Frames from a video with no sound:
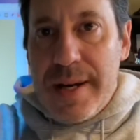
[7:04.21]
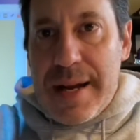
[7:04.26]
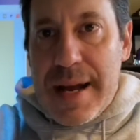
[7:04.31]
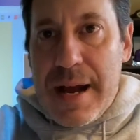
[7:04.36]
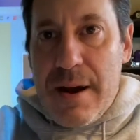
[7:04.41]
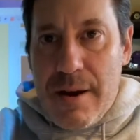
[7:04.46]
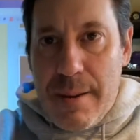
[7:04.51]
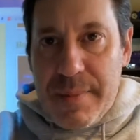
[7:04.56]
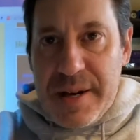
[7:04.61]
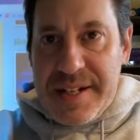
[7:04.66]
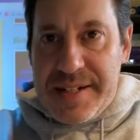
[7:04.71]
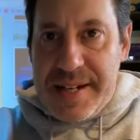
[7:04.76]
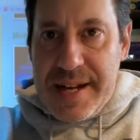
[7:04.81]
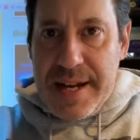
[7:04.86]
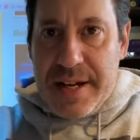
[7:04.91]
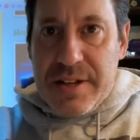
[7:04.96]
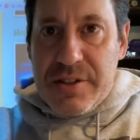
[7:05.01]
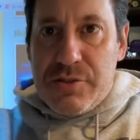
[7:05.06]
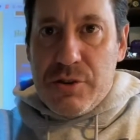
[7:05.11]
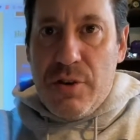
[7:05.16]
now I'm going to
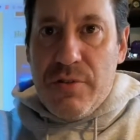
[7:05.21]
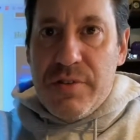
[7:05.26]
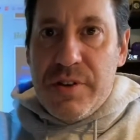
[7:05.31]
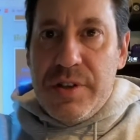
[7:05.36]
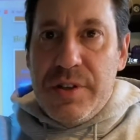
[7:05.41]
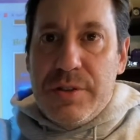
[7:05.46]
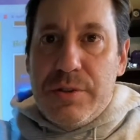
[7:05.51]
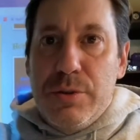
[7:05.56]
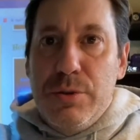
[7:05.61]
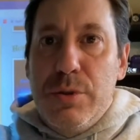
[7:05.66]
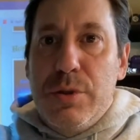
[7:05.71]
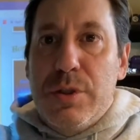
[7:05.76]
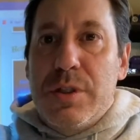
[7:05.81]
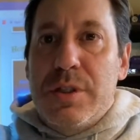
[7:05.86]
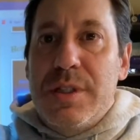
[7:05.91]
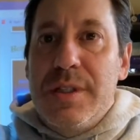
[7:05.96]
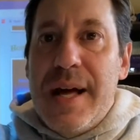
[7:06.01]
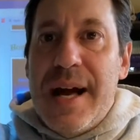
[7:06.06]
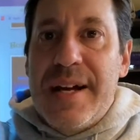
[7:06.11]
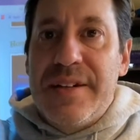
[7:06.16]
take us over to the Google
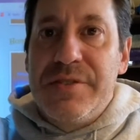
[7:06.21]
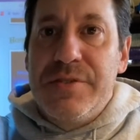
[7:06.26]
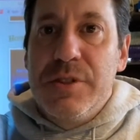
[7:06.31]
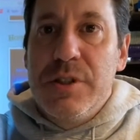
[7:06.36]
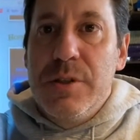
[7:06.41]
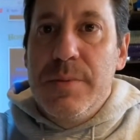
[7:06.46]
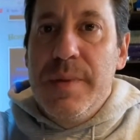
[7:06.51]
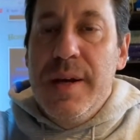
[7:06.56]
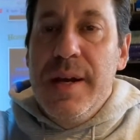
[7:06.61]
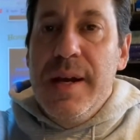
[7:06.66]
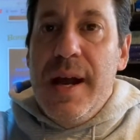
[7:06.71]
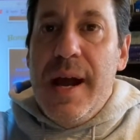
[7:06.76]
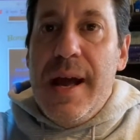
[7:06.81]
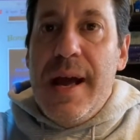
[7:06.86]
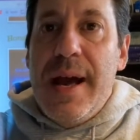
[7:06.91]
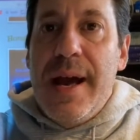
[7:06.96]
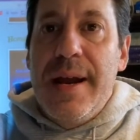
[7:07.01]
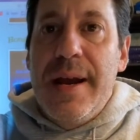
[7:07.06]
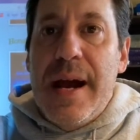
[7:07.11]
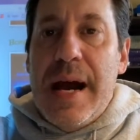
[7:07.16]
Classroom
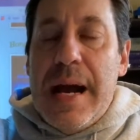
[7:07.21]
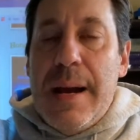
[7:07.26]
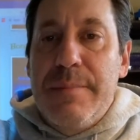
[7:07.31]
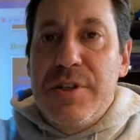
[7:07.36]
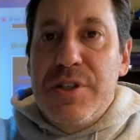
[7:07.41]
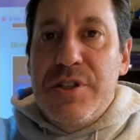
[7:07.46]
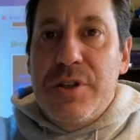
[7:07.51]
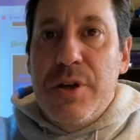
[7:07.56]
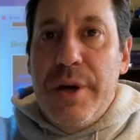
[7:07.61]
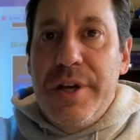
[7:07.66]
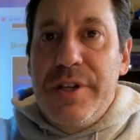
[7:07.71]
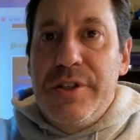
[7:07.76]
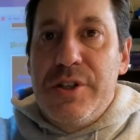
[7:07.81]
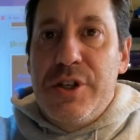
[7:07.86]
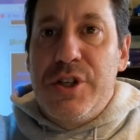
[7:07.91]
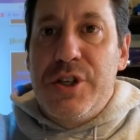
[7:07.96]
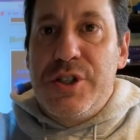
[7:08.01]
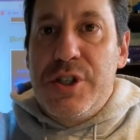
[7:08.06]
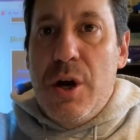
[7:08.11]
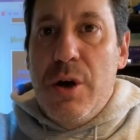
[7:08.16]
and I'm just going to
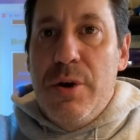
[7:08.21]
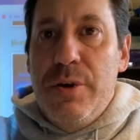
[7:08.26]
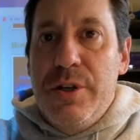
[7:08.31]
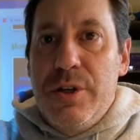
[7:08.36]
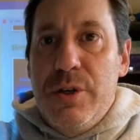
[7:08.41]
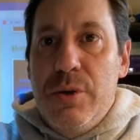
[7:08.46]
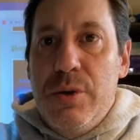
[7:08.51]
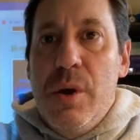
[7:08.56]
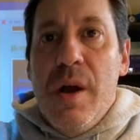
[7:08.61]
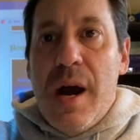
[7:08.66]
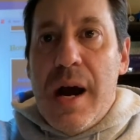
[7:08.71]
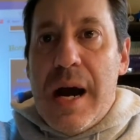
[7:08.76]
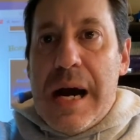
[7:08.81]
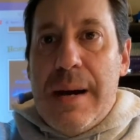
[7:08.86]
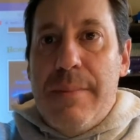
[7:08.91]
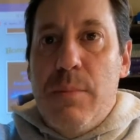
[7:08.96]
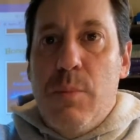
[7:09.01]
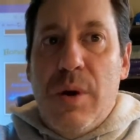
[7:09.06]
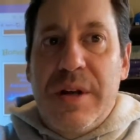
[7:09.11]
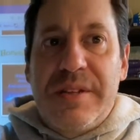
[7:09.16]
show you
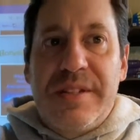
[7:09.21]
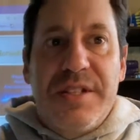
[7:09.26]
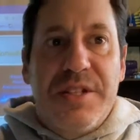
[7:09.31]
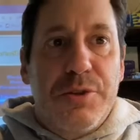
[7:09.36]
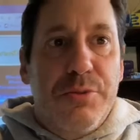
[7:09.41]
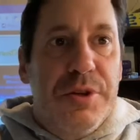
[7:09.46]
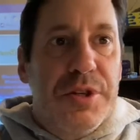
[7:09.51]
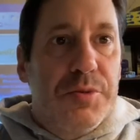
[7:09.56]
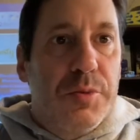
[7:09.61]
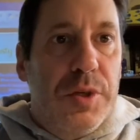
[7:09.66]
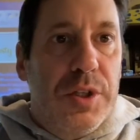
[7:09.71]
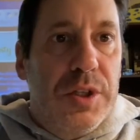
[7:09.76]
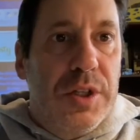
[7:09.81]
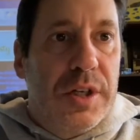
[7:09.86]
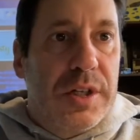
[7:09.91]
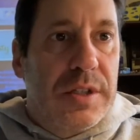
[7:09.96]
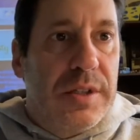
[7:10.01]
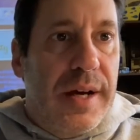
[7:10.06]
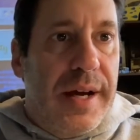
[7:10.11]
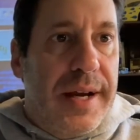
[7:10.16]
what this quiz will
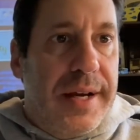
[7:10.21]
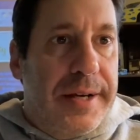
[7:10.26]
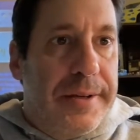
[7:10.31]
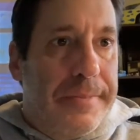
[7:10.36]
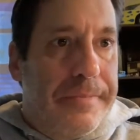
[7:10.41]
look like.